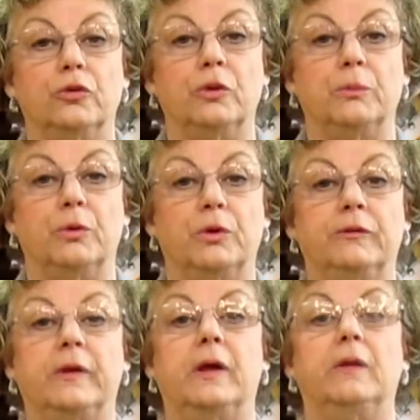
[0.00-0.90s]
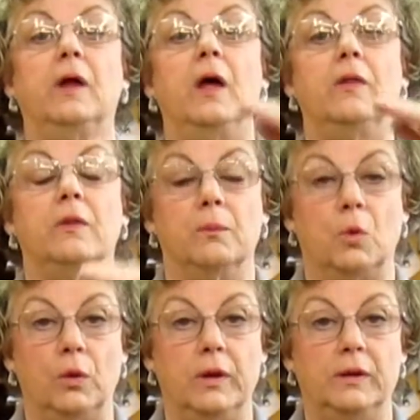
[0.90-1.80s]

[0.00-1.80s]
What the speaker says: can put his head, the more he